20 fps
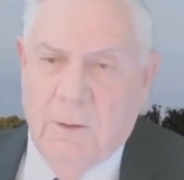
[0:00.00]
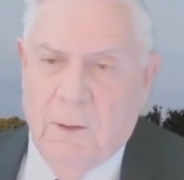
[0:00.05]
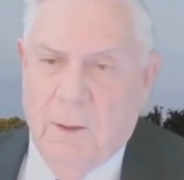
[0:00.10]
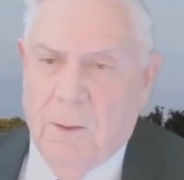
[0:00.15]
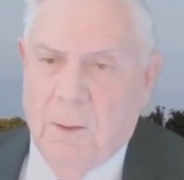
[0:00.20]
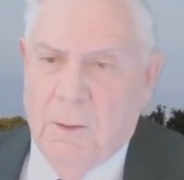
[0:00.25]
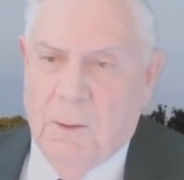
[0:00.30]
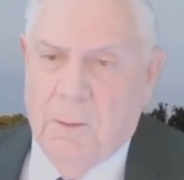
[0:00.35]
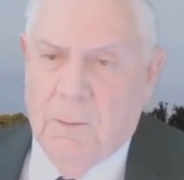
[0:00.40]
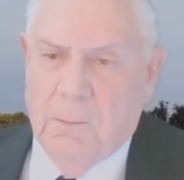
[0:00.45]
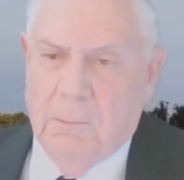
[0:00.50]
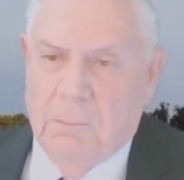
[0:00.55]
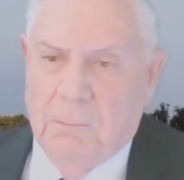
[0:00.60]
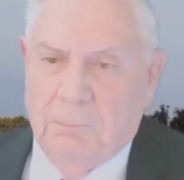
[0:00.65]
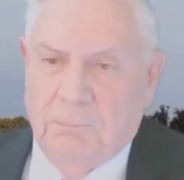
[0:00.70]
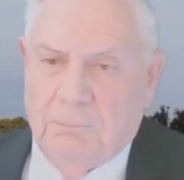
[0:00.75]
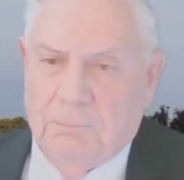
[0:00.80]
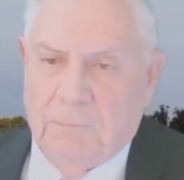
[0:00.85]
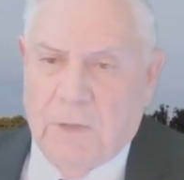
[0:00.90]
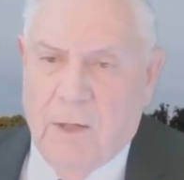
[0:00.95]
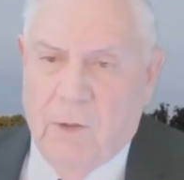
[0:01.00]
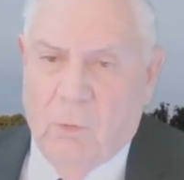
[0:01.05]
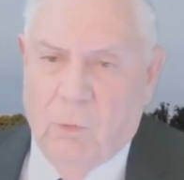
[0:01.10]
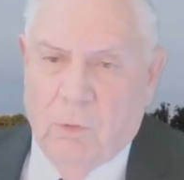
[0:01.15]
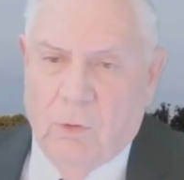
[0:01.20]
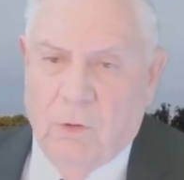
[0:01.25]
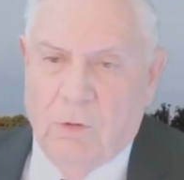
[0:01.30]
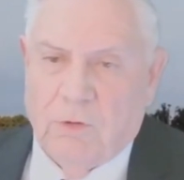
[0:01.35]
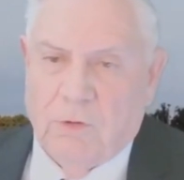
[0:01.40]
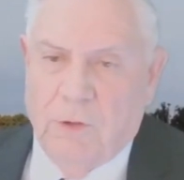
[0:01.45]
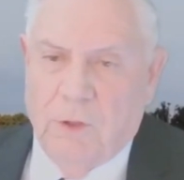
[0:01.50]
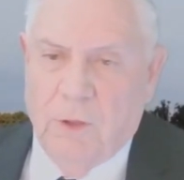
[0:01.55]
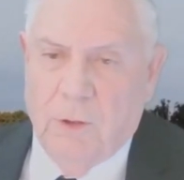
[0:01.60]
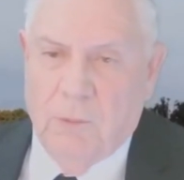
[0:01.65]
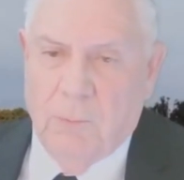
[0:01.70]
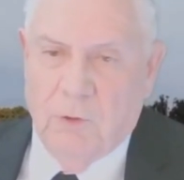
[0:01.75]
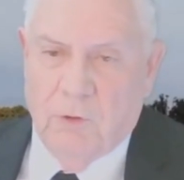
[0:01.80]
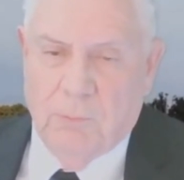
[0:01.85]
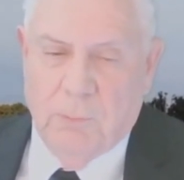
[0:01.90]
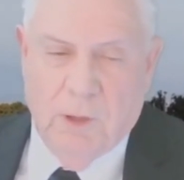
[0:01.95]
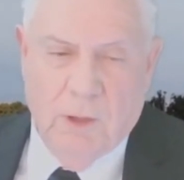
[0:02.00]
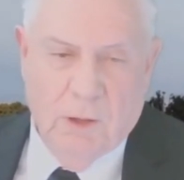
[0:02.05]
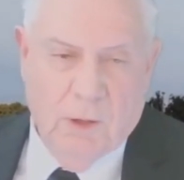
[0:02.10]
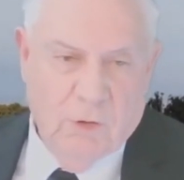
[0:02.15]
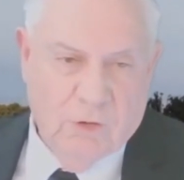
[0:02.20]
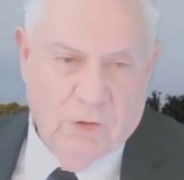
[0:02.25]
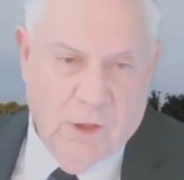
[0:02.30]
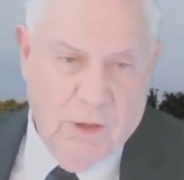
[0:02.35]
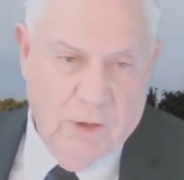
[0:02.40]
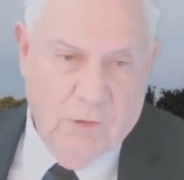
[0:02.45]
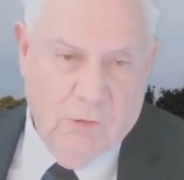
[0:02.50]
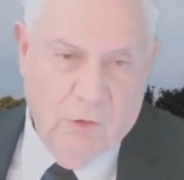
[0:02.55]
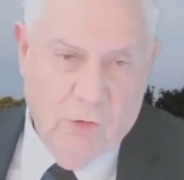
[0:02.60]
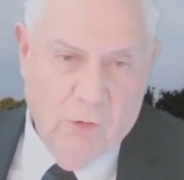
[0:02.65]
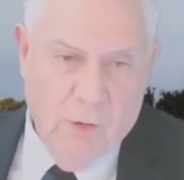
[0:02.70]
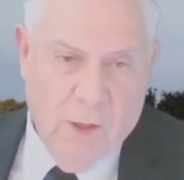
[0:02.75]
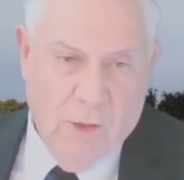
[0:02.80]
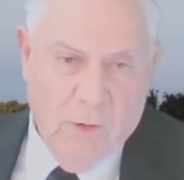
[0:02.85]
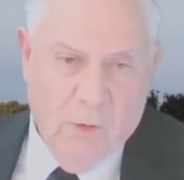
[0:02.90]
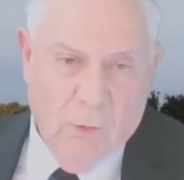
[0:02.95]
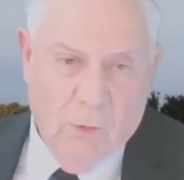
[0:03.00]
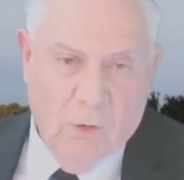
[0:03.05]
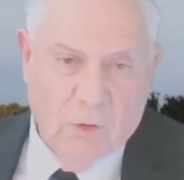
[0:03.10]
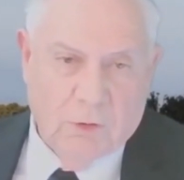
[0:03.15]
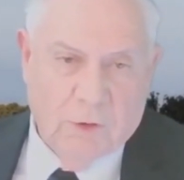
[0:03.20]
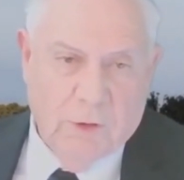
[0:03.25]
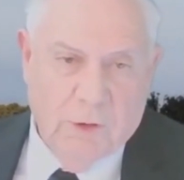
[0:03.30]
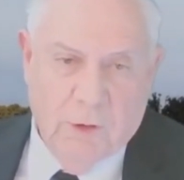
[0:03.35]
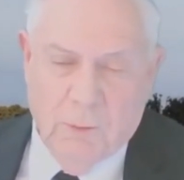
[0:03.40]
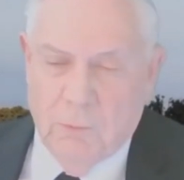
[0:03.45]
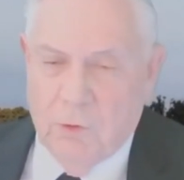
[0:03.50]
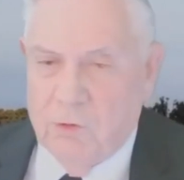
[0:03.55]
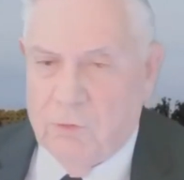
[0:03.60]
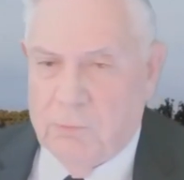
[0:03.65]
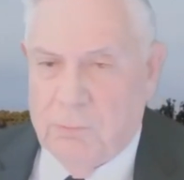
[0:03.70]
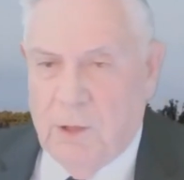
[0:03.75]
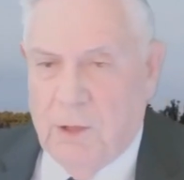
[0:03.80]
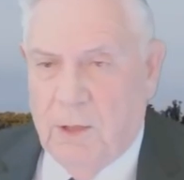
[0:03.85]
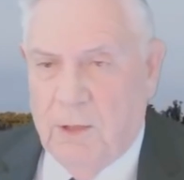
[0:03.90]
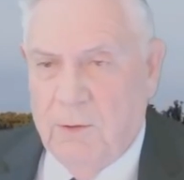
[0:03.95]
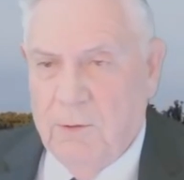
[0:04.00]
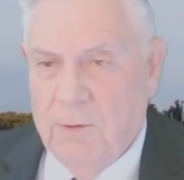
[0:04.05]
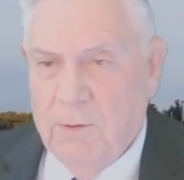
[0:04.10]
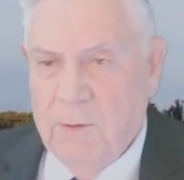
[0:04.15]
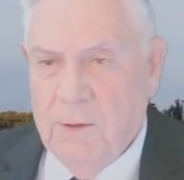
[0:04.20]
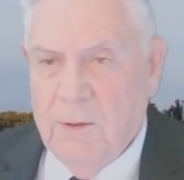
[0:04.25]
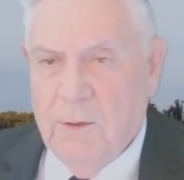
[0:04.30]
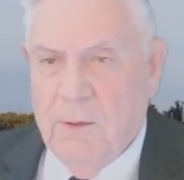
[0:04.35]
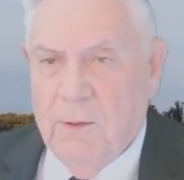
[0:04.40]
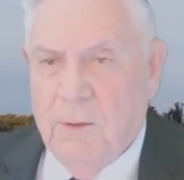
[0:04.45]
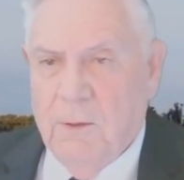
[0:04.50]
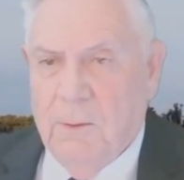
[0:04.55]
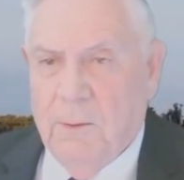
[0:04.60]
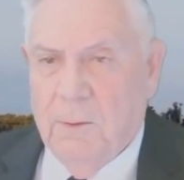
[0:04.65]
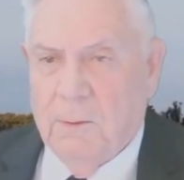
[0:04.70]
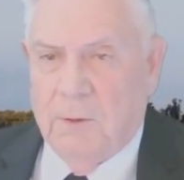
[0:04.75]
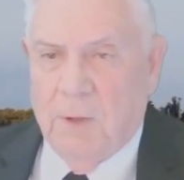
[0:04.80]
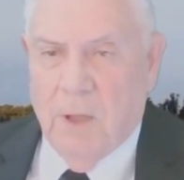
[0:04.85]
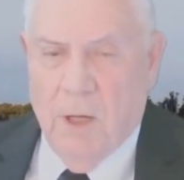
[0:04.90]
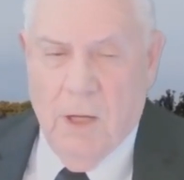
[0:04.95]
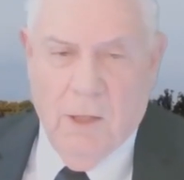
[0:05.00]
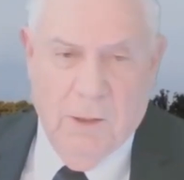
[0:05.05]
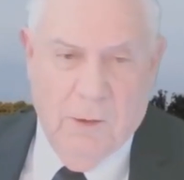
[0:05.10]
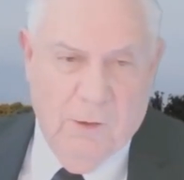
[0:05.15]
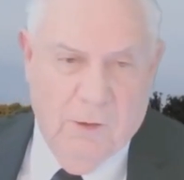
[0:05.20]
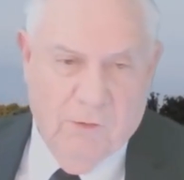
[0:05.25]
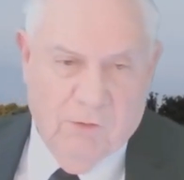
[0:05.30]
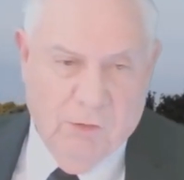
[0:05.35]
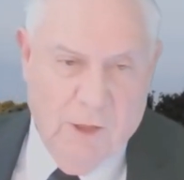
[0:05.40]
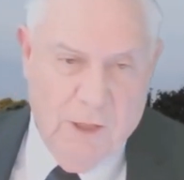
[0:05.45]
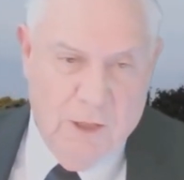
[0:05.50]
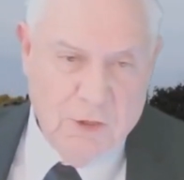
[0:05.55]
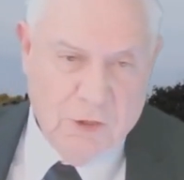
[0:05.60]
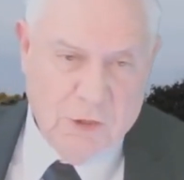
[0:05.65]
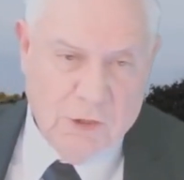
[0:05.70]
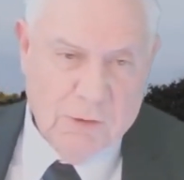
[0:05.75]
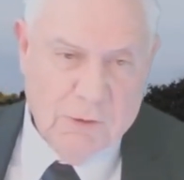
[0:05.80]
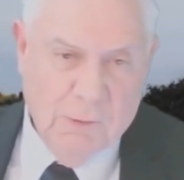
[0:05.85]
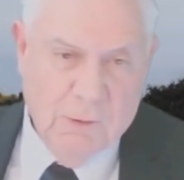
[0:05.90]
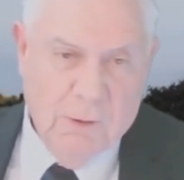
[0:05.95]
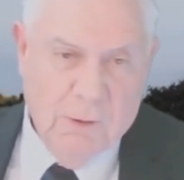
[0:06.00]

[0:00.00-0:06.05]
Um, I don't look to him as being a savior. I don't look to him as being uh, God in the flesh.